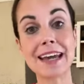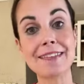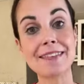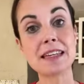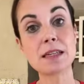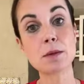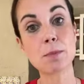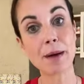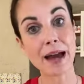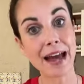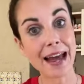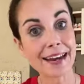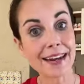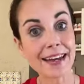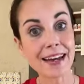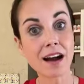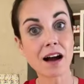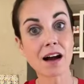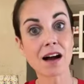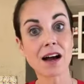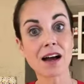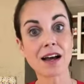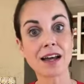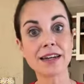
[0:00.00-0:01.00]
And then, depending
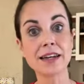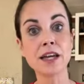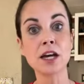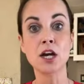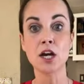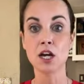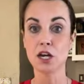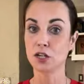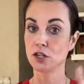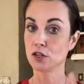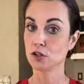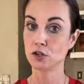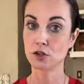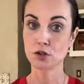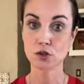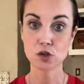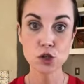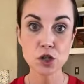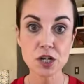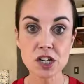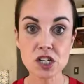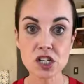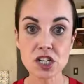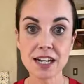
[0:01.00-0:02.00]
on your
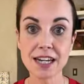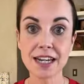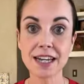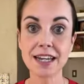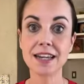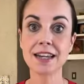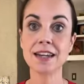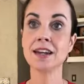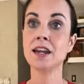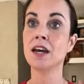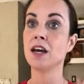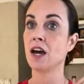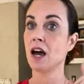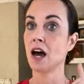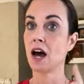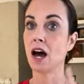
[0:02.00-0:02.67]
nutrition,